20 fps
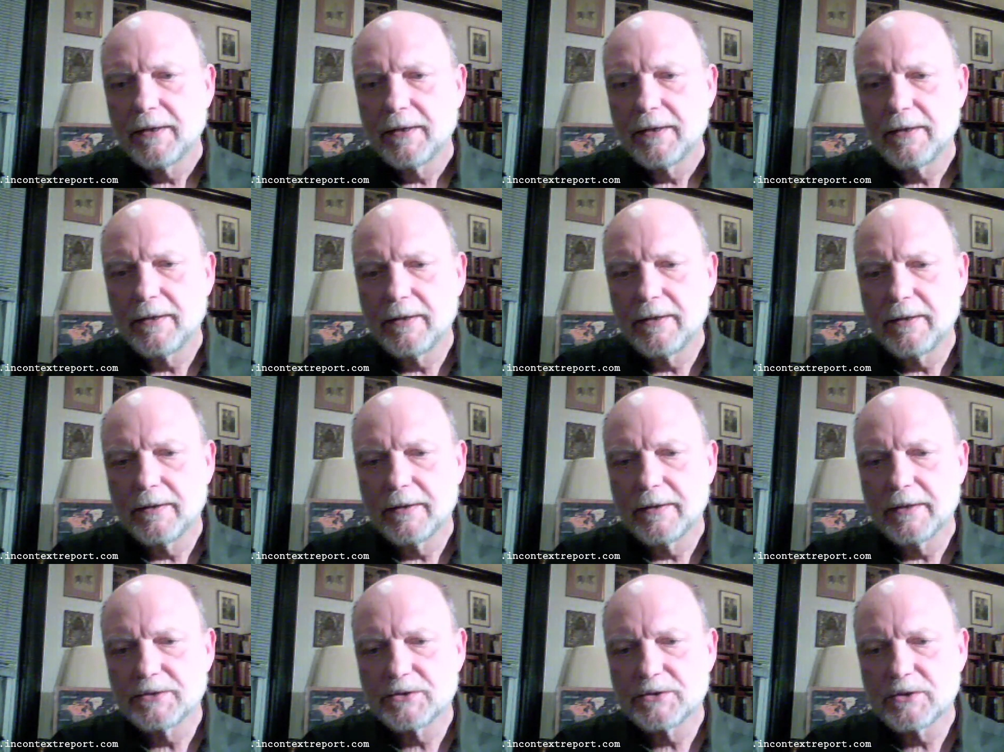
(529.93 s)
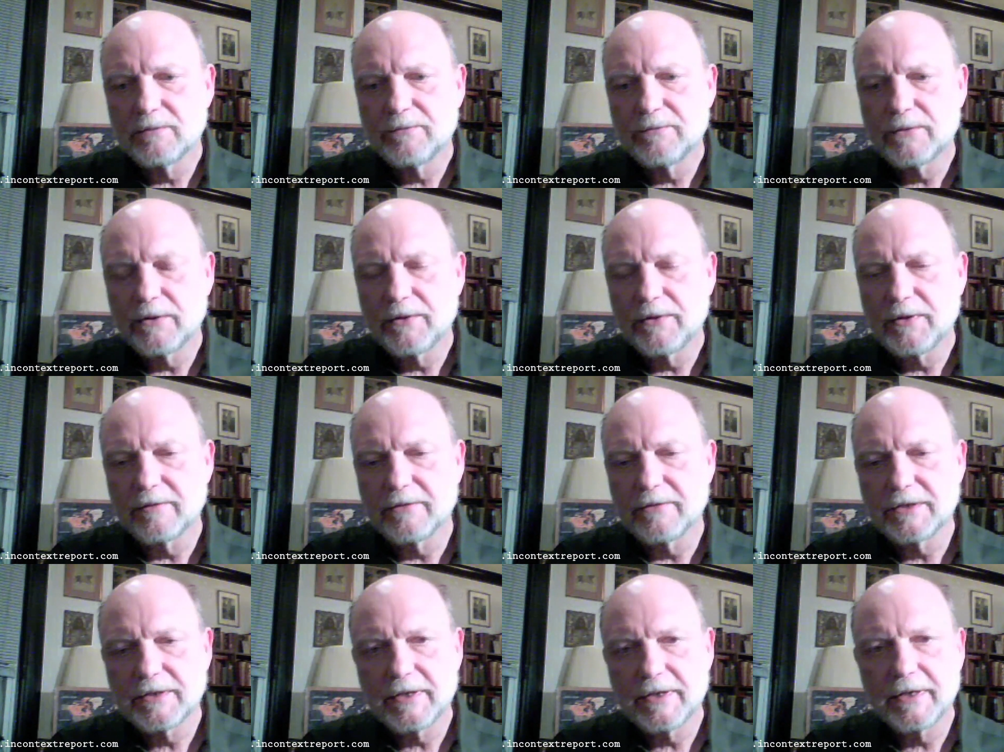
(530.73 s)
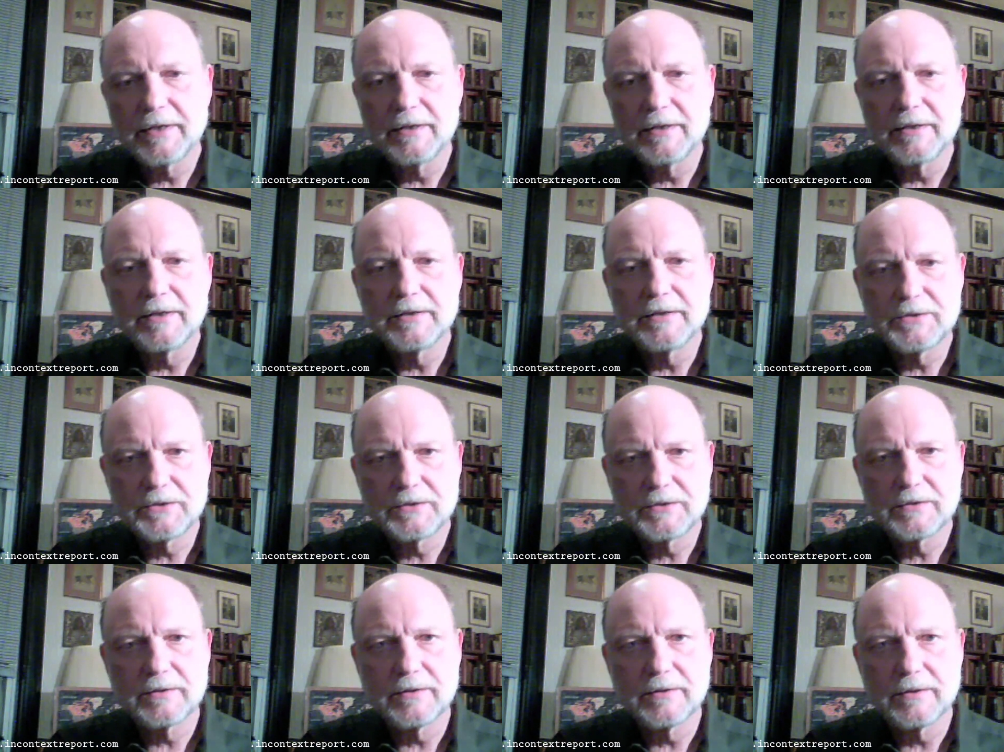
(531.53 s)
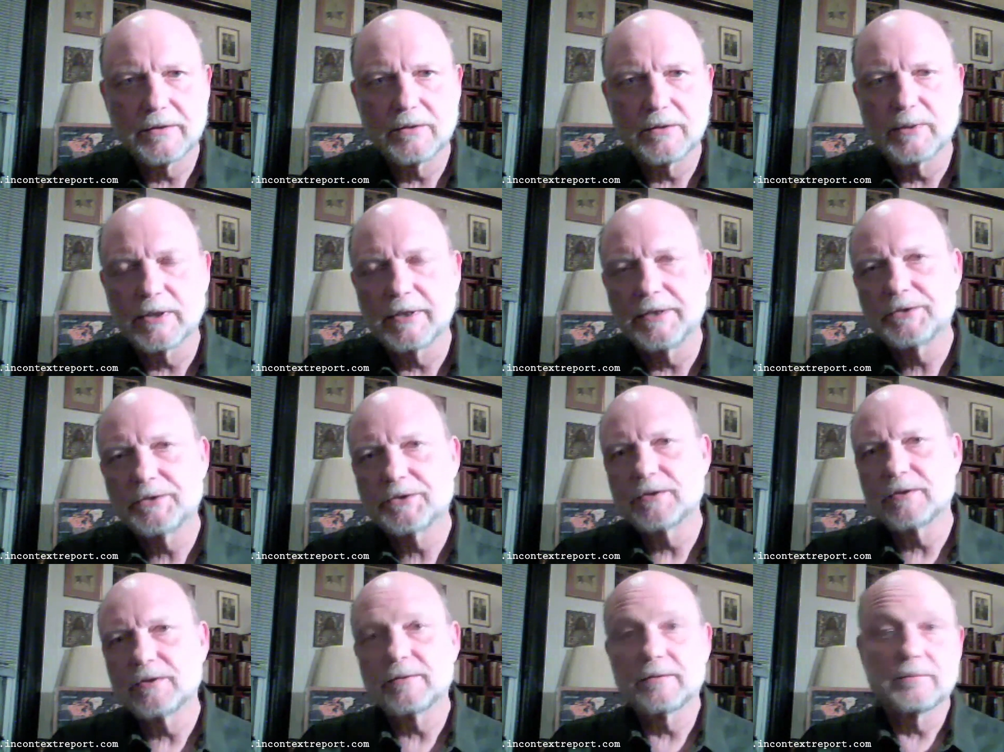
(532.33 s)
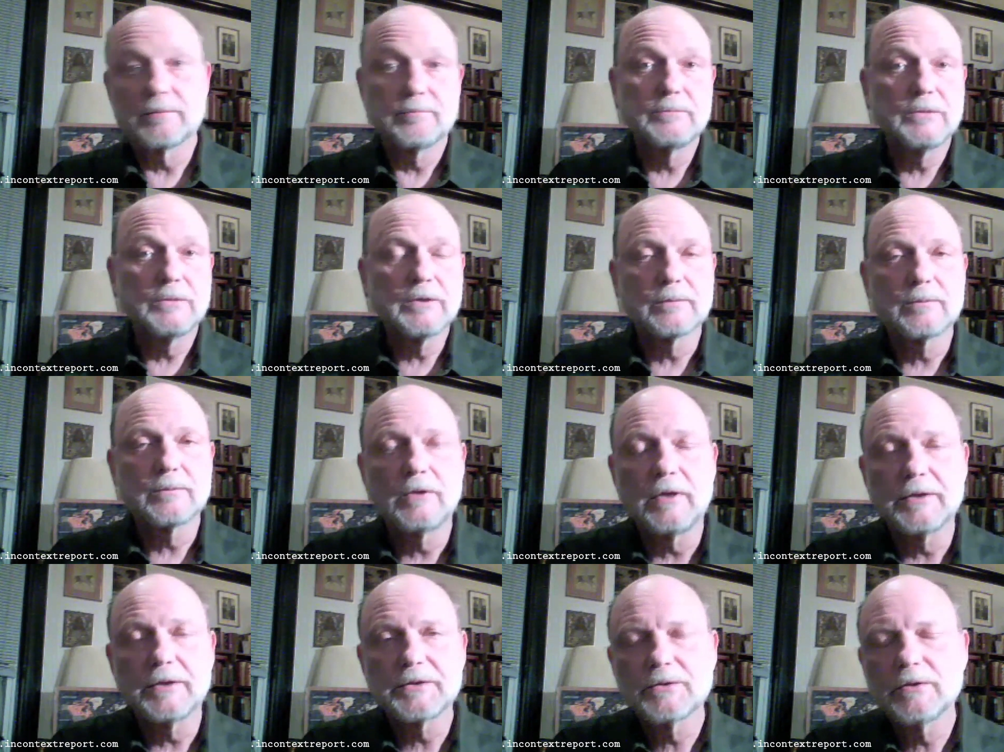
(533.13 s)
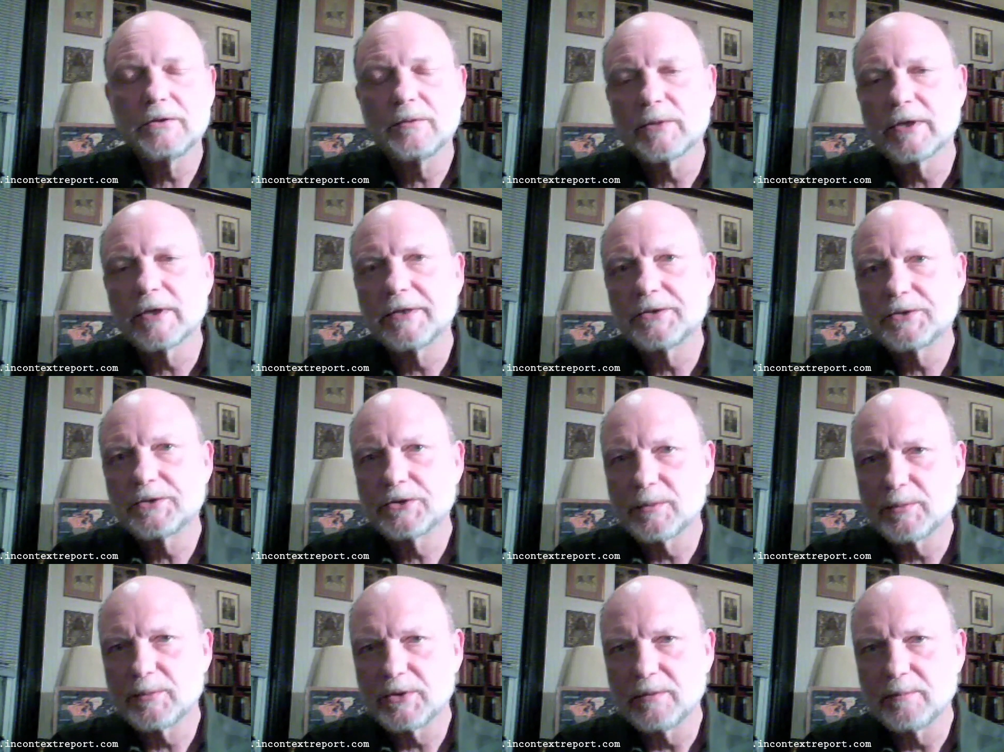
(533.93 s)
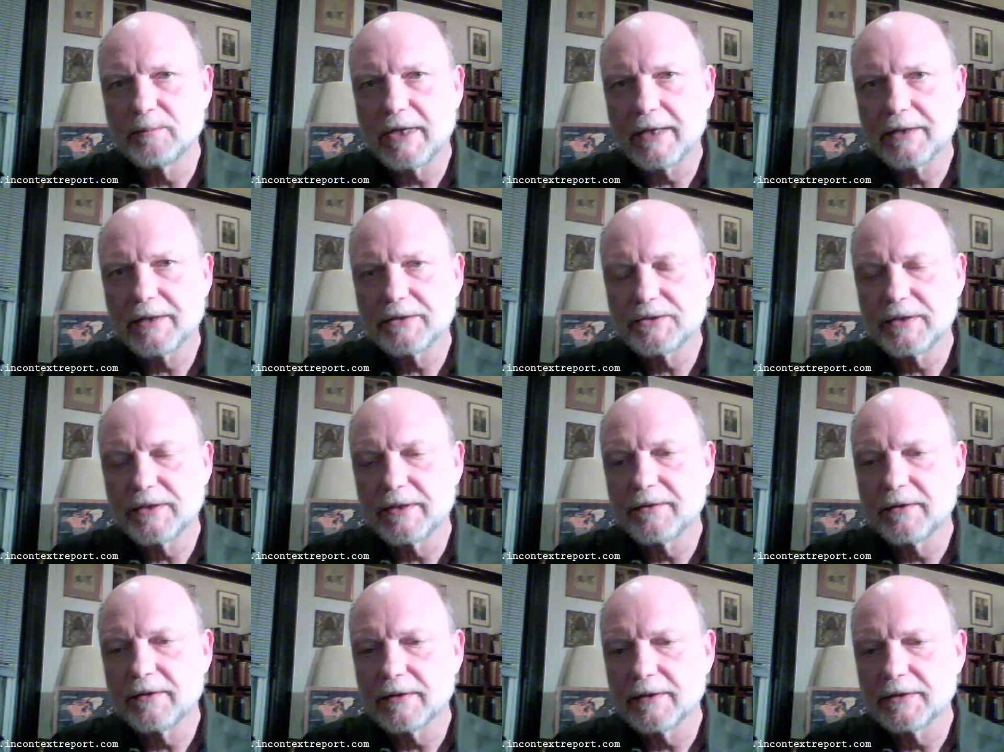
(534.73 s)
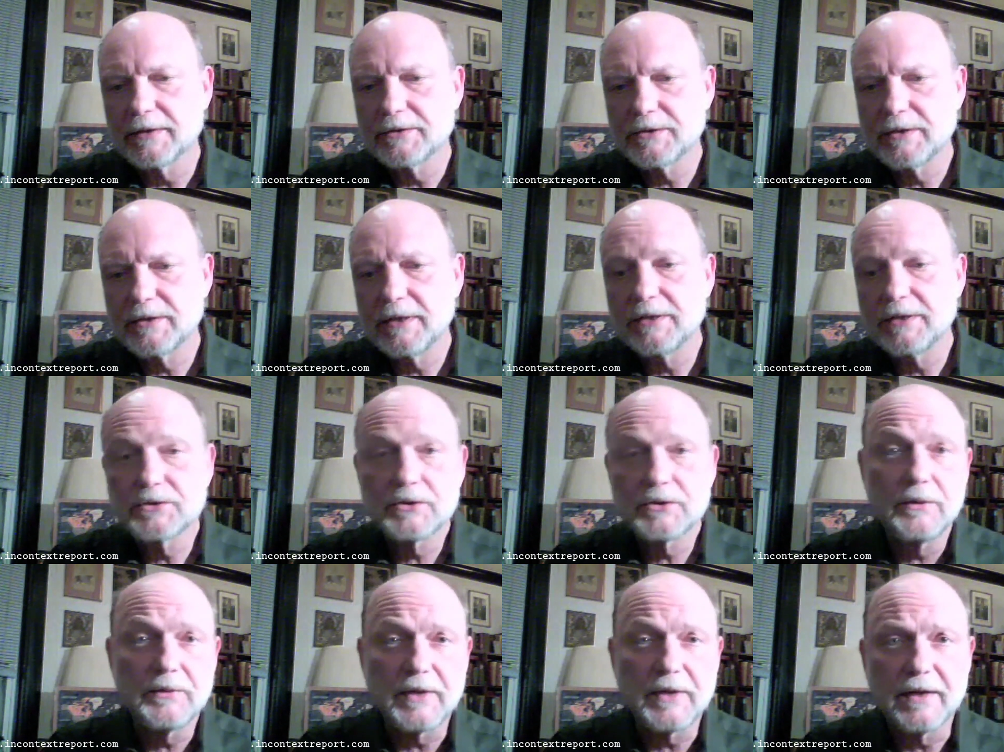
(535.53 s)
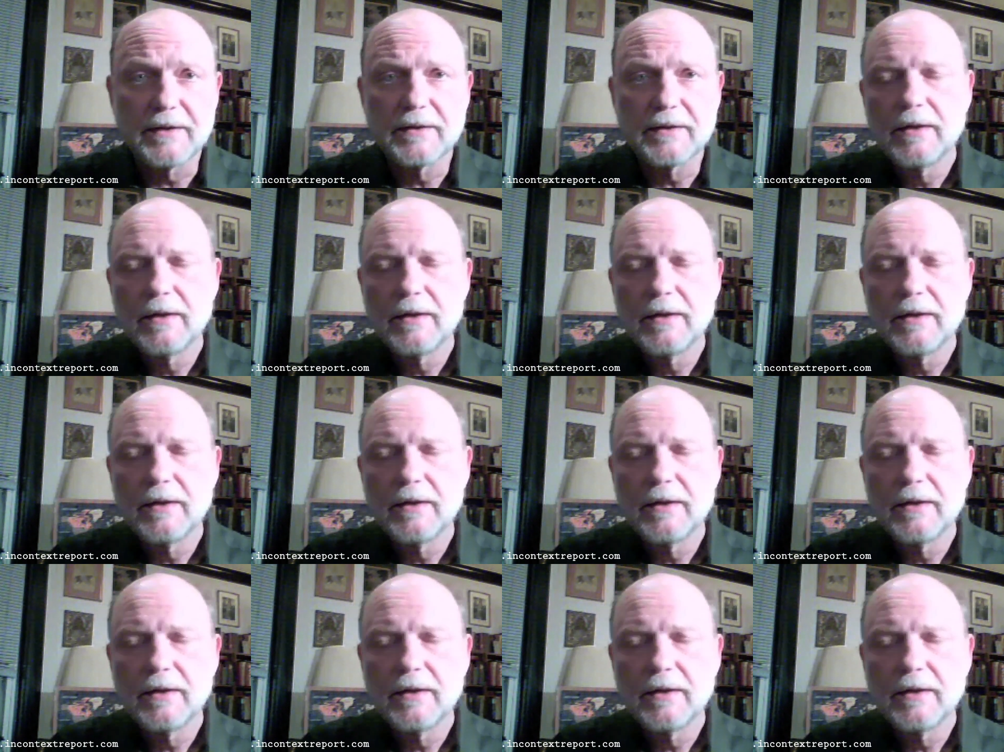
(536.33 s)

and so forth, have antagonized the long-term relationship between Pakistan and the United States, so that